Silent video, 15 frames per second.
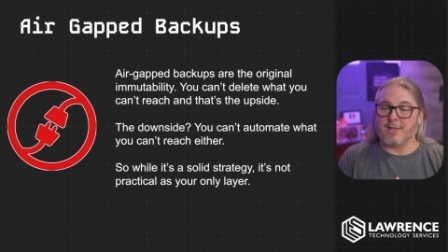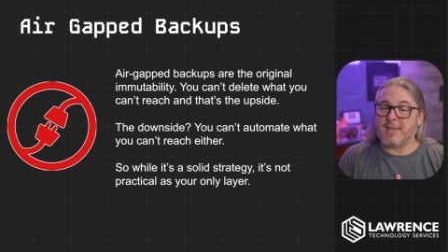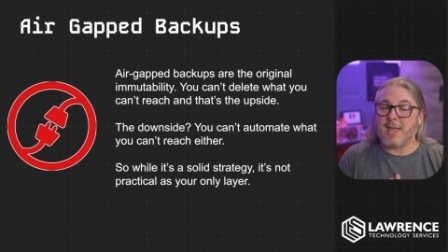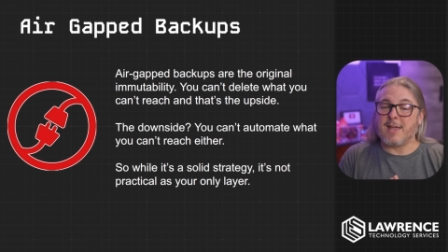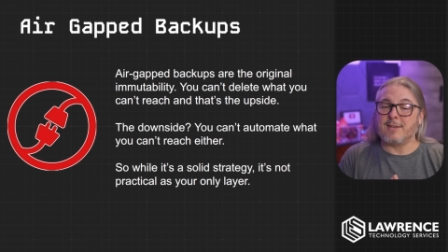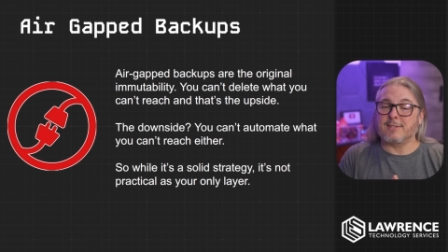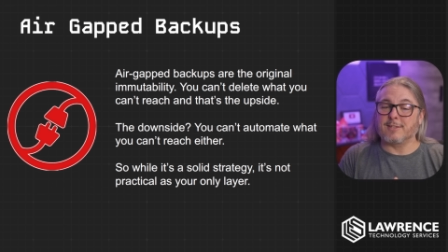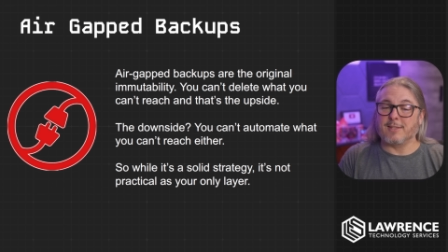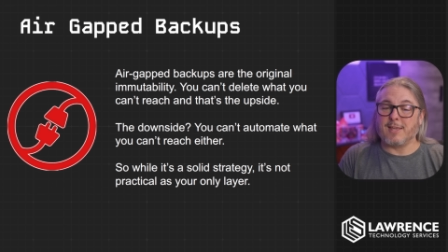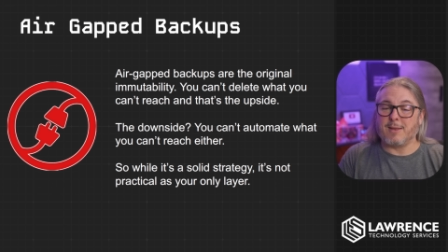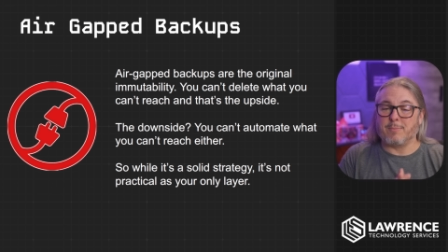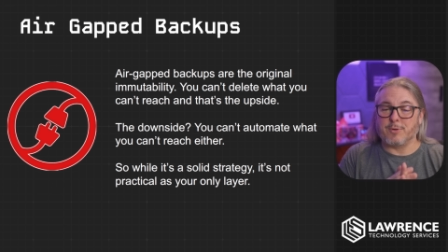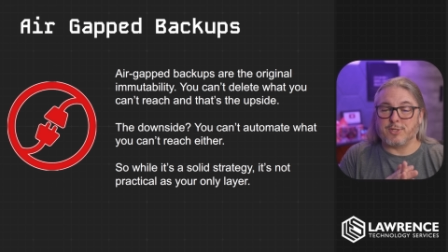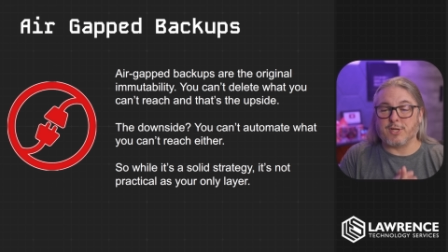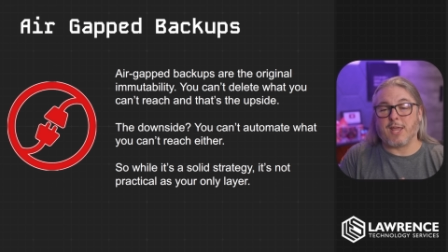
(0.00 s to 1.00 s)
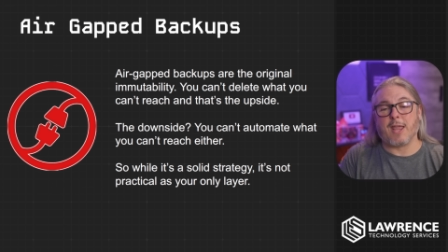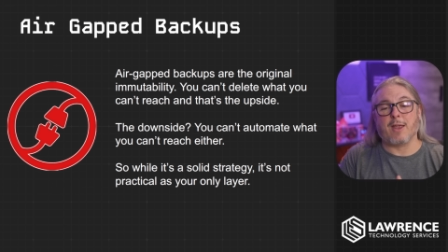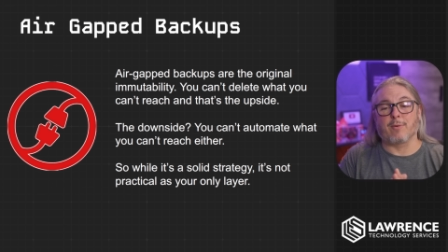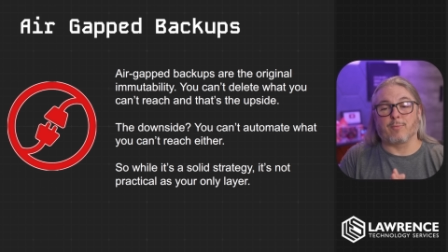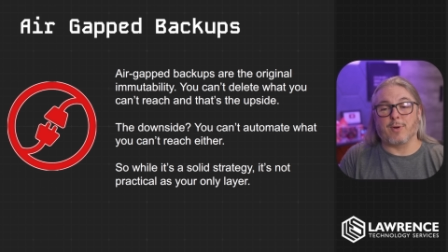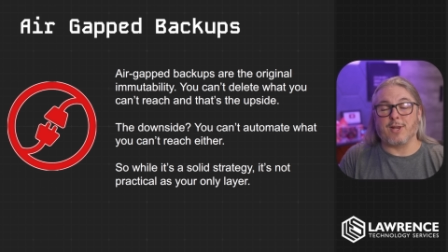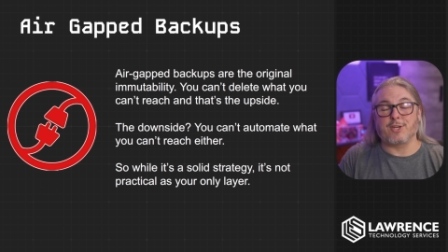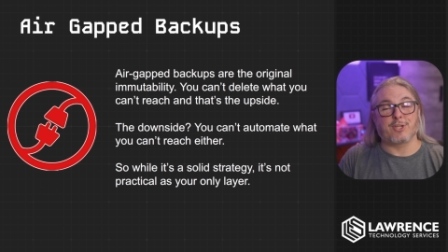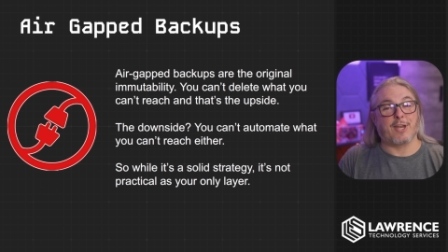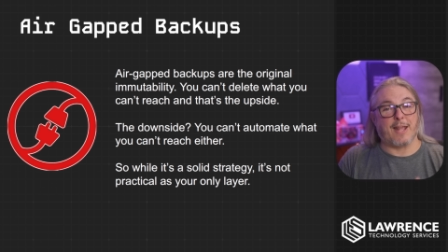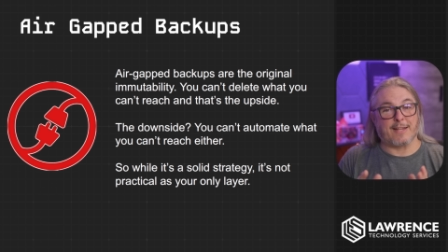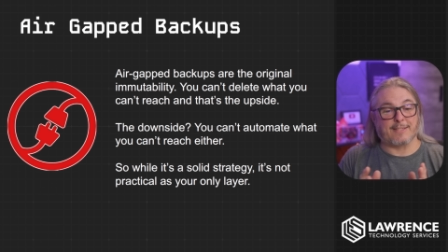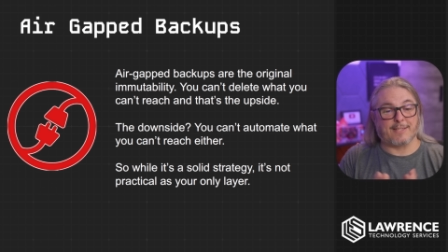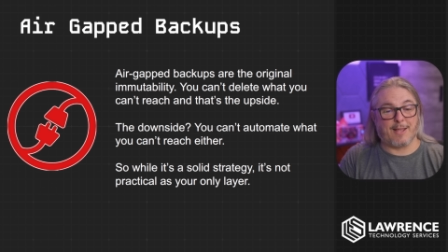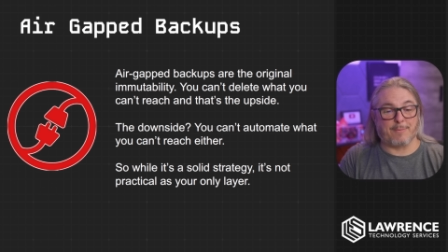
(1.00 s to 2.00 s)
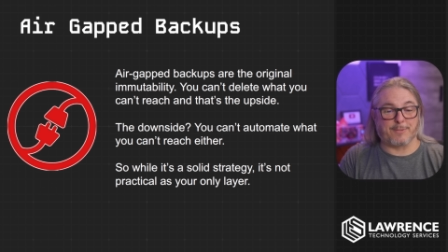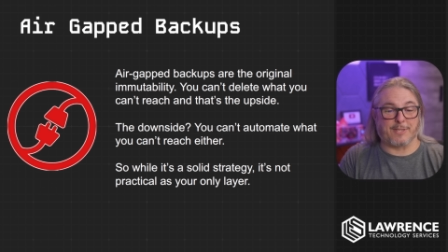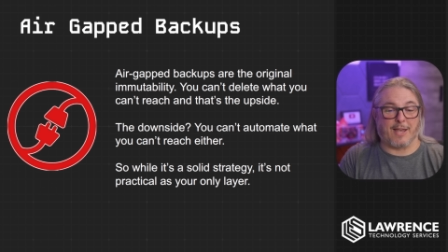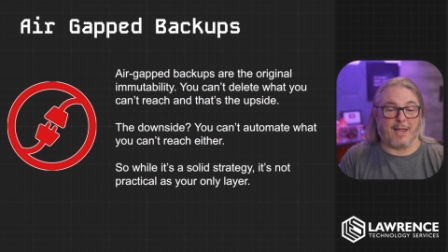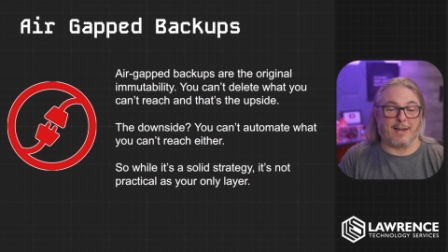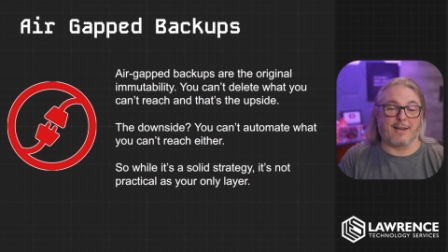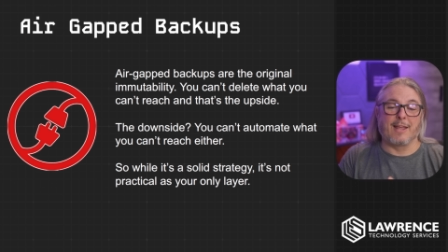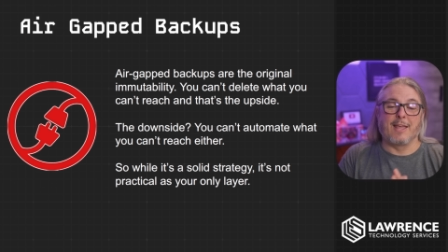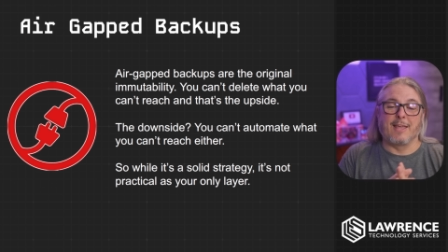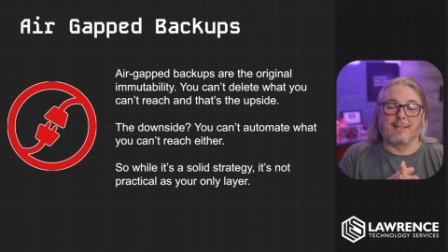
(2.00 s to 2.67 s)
You can't delete what you can't reach, and that's the upside.